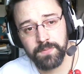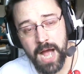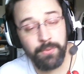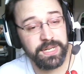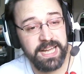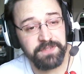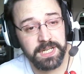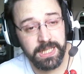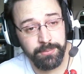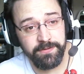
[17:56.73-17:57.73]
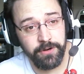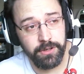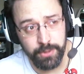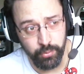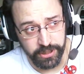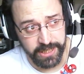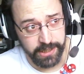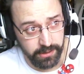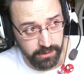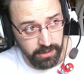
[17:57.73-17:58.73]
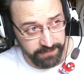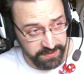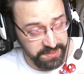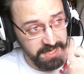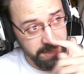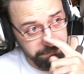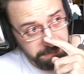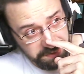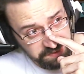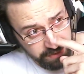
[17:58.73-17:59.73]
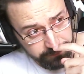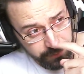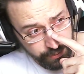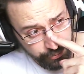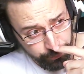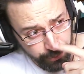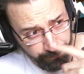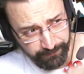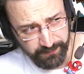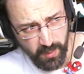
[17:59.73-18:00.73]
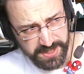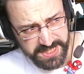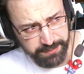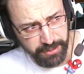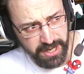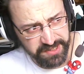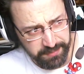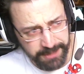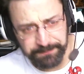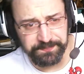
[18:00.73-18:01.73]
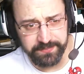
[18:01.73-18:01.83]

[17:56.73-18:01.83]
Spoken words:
I would definitely prefer to be working in an office again instead of doing Uber, which surprised me.